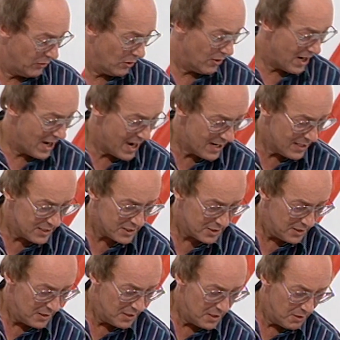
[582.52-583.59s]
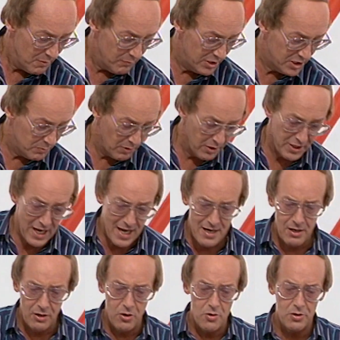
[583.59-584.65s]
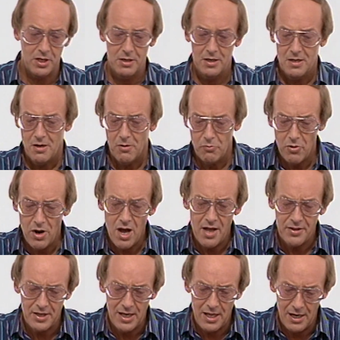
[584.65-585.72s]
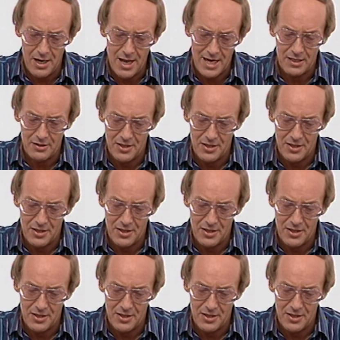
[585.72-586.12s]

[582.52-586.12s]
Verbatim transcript: your eggs, which will then look rather like